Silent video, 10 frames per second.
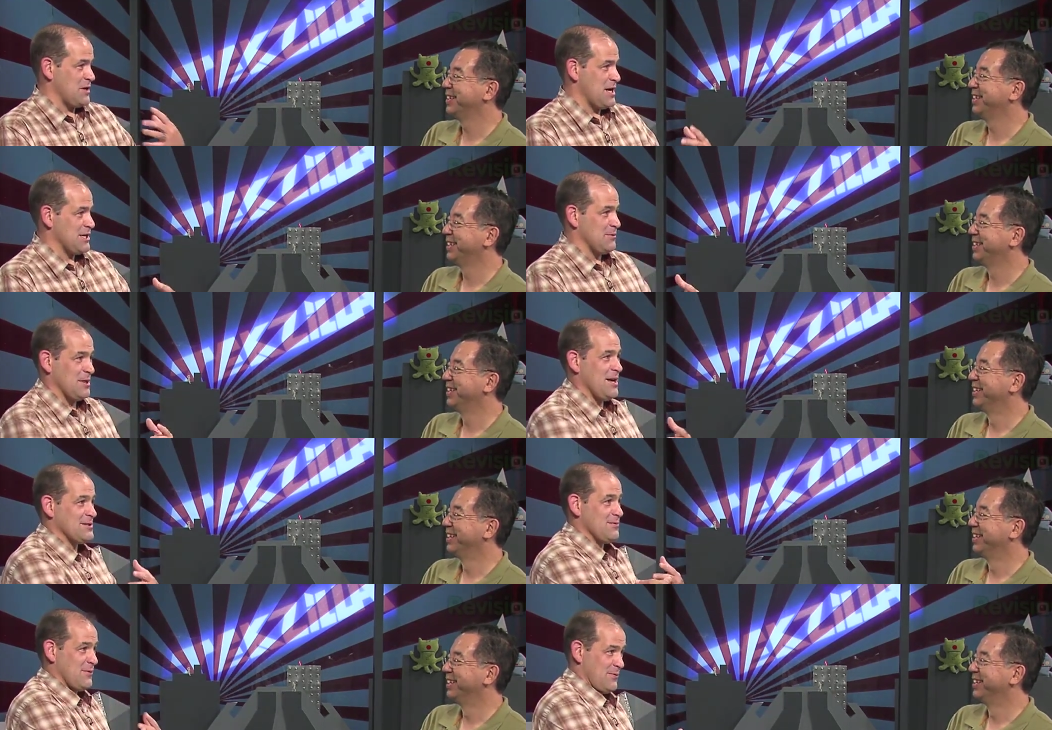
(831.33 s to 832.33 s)
Speaker 1: of Yada with
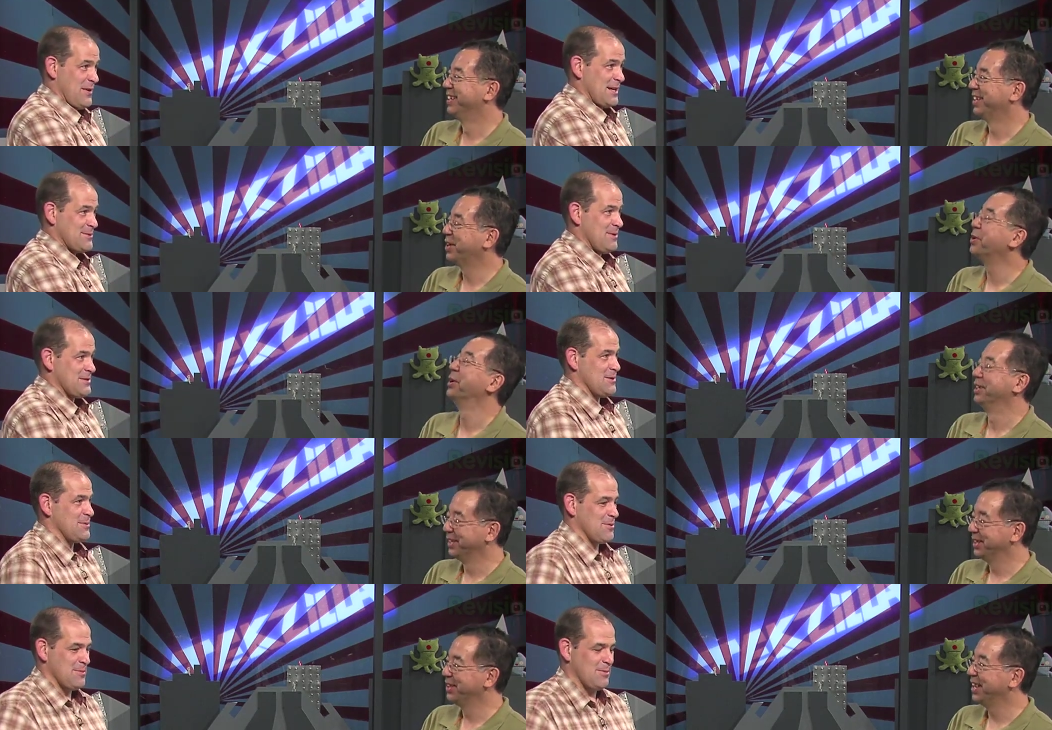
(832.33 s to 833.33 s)
lots of effects by
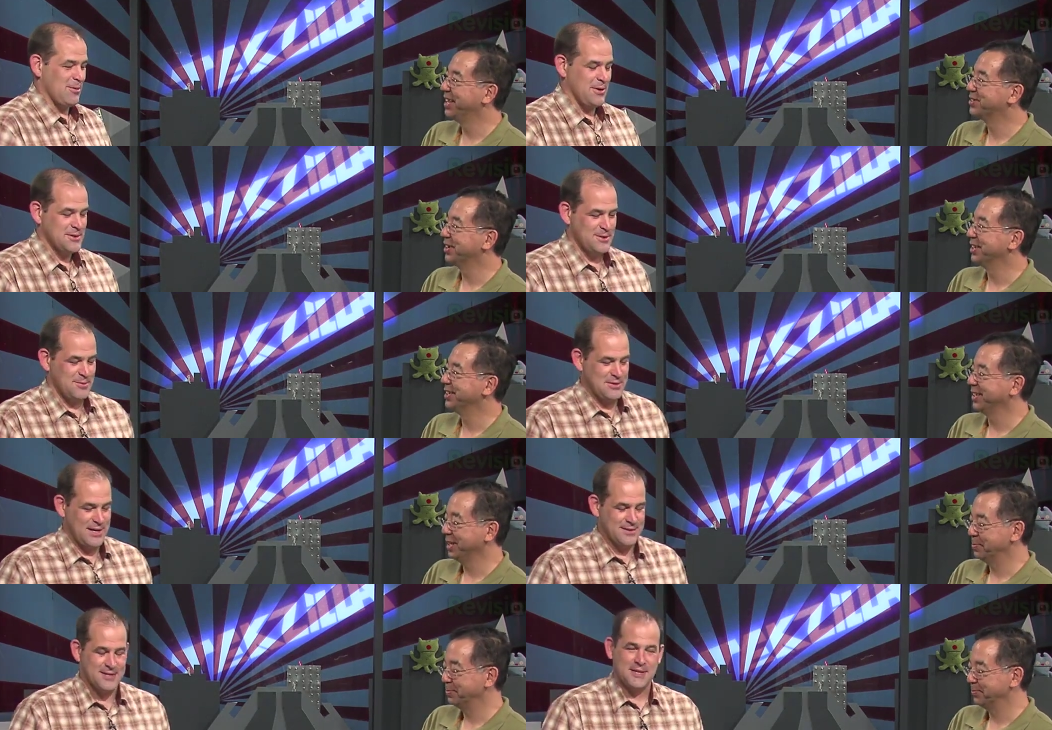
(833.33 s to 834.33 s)
somebody with maybe that's questionable right.
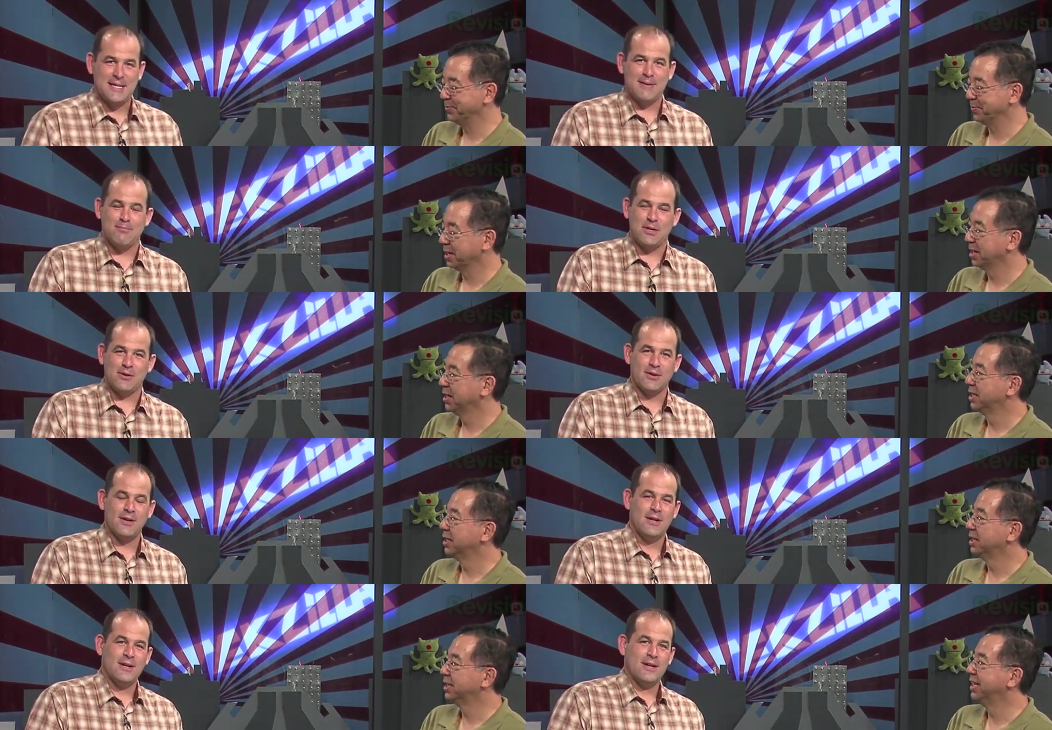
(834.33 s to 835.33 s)
taste. Yep. Not that I'm bitter
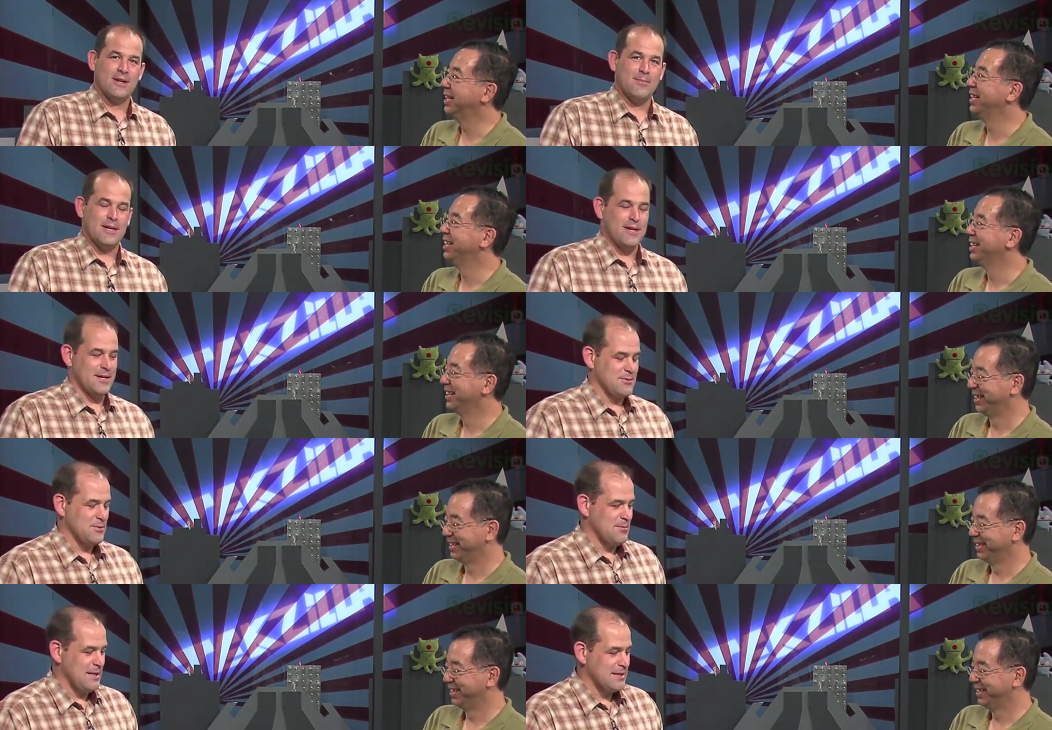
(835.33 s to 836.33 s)
about an
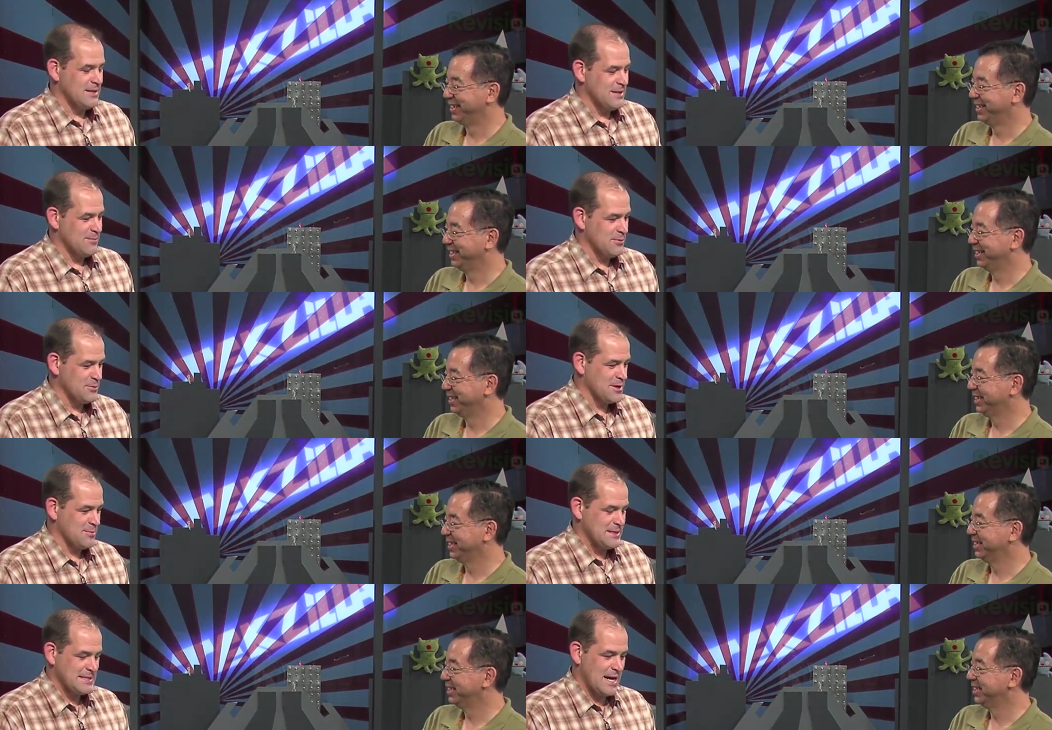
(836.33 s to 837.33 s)
ex-roommate um, who
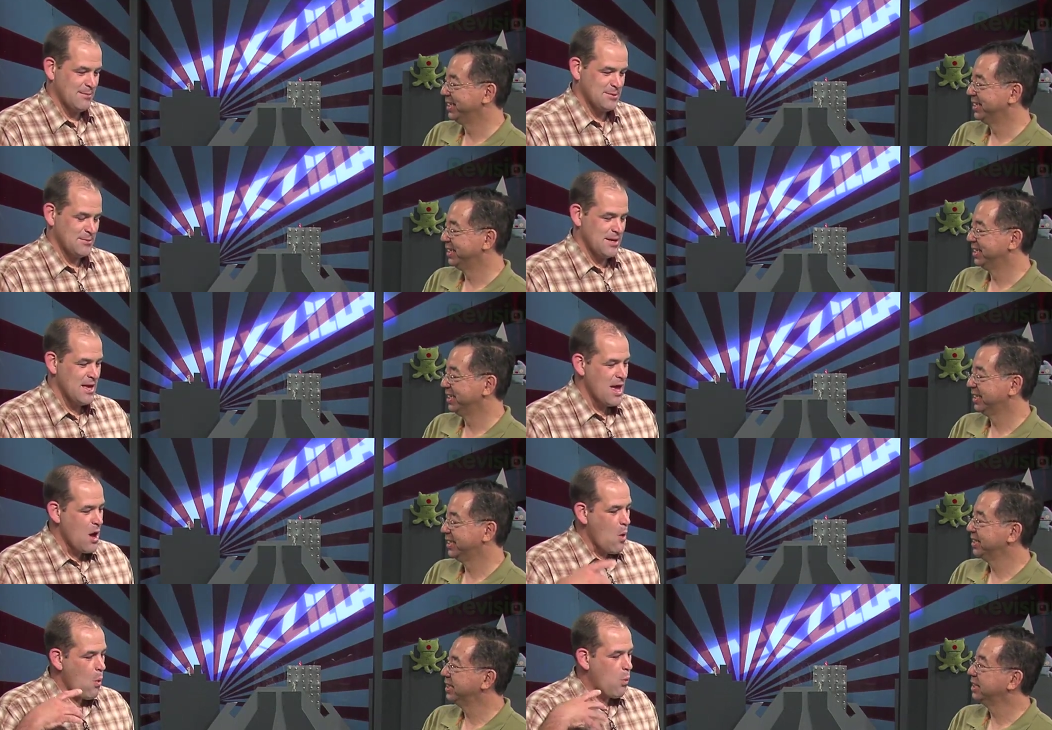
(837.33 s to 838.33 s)
shall be stopped, but
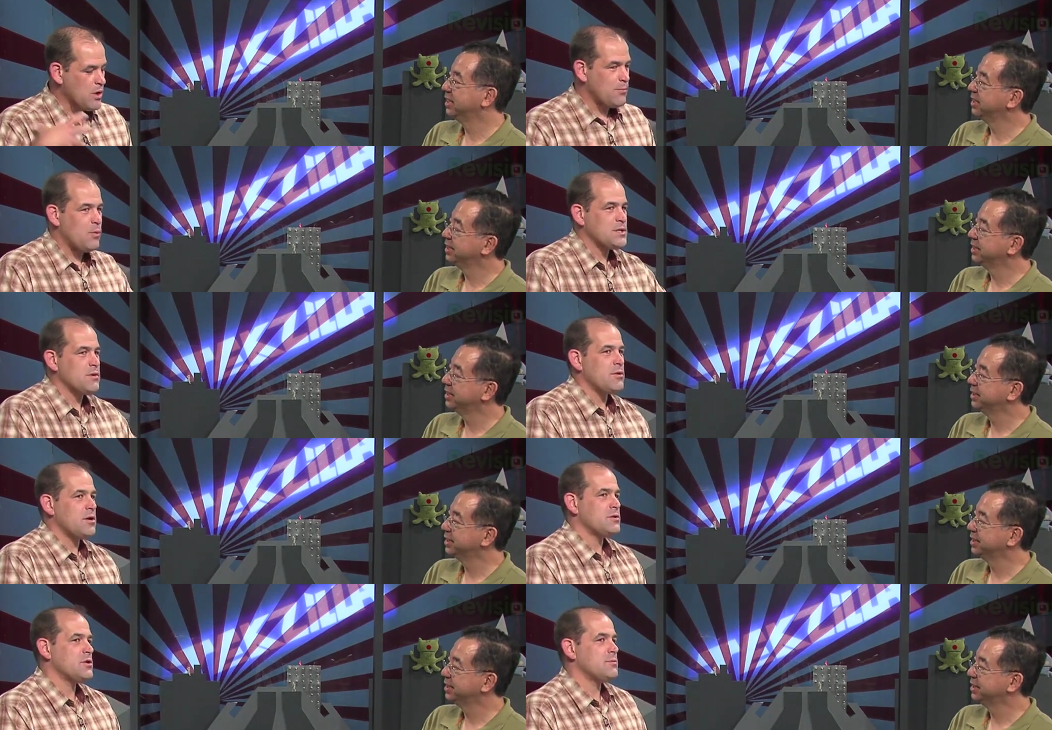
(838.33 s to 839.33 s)
what what's going
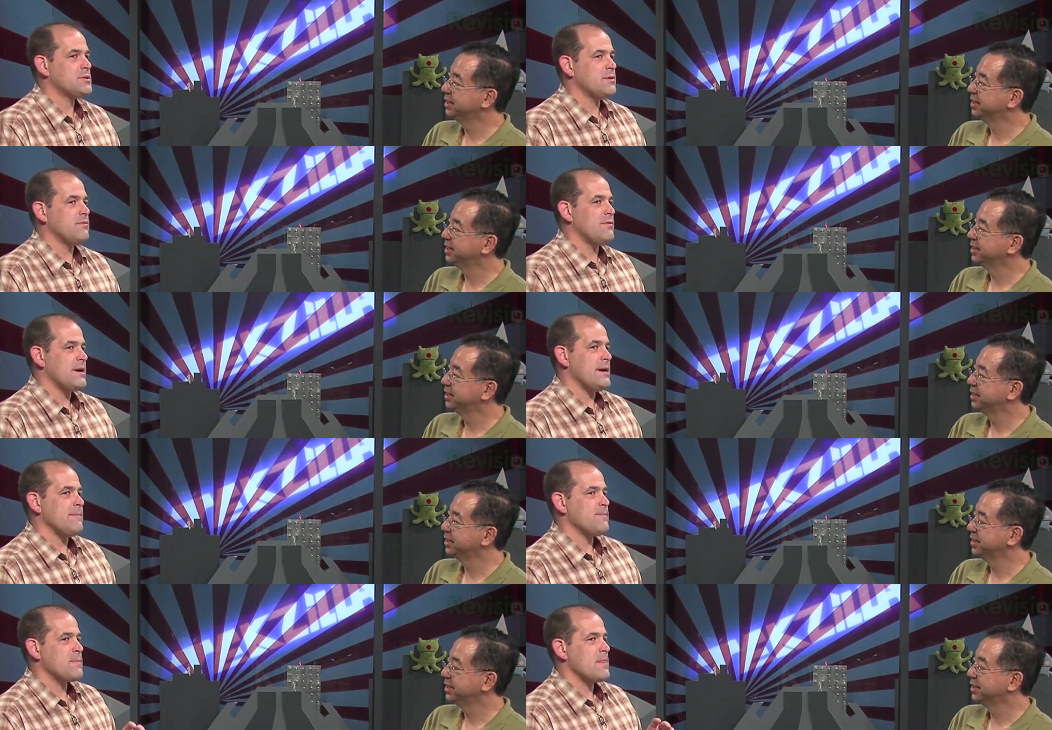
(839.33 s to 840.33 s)
on in terms of uh,
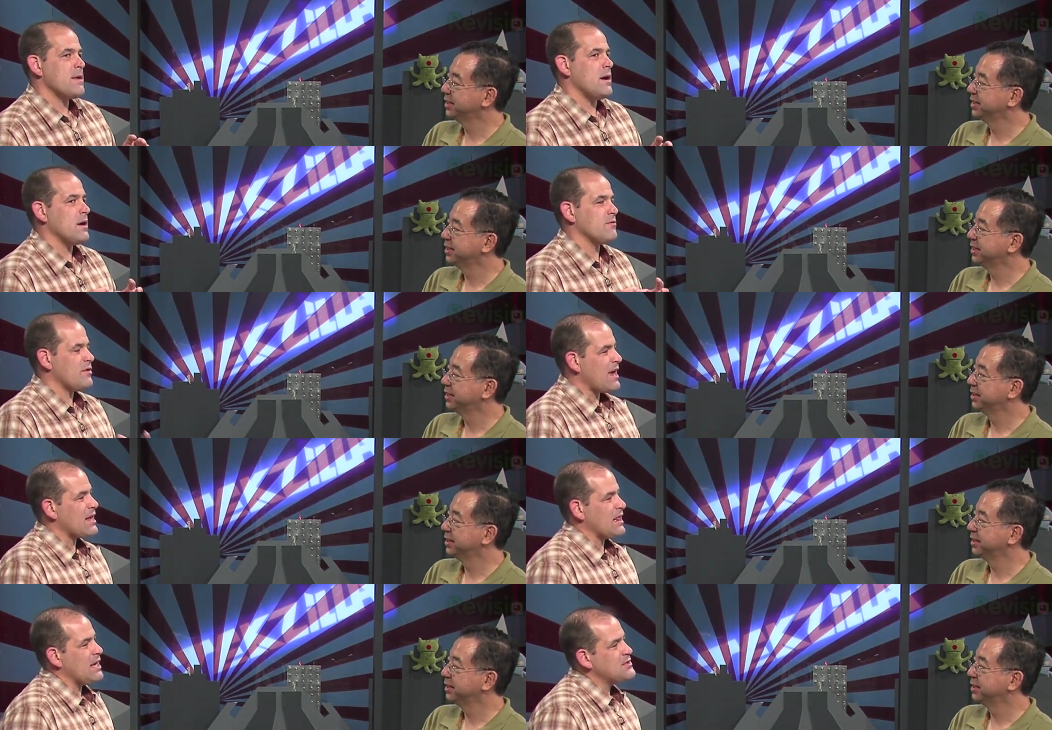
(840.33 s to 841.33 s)
uh, do they
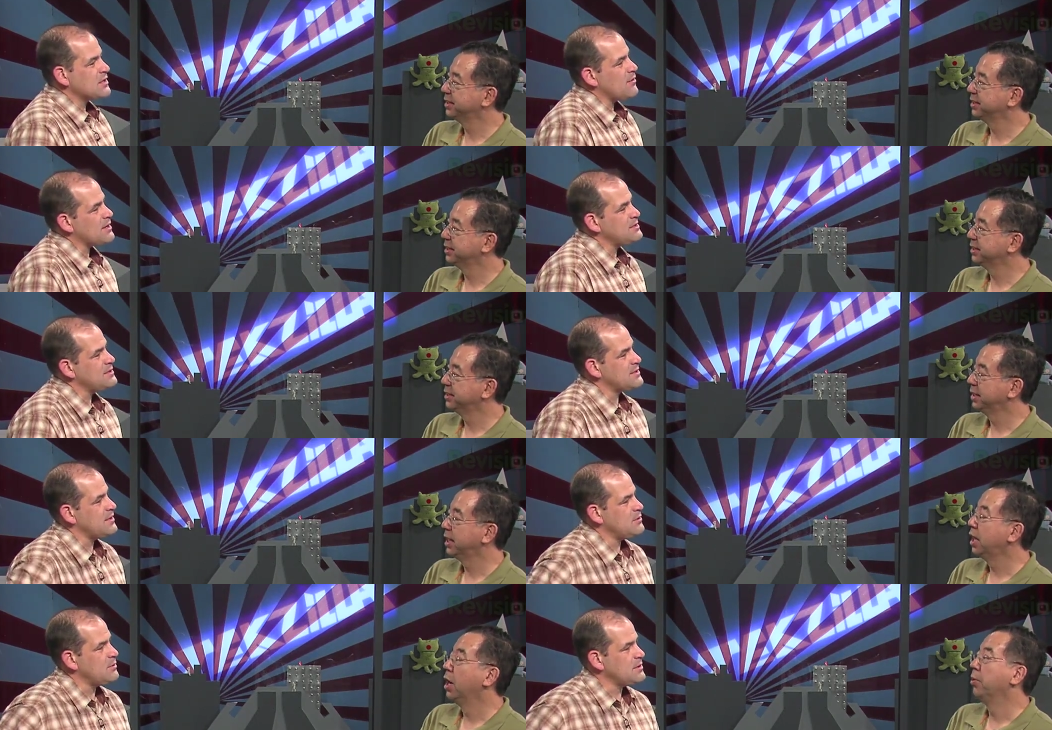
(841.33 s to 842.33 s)
add lens correction? Is
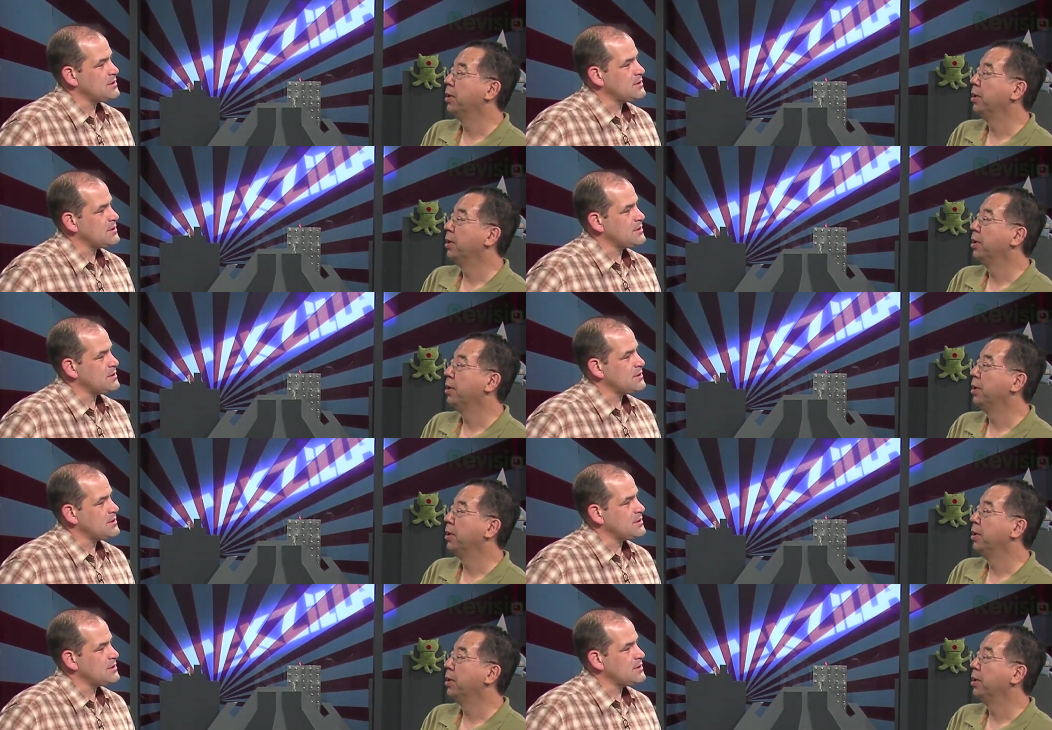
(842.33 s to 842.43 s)
that new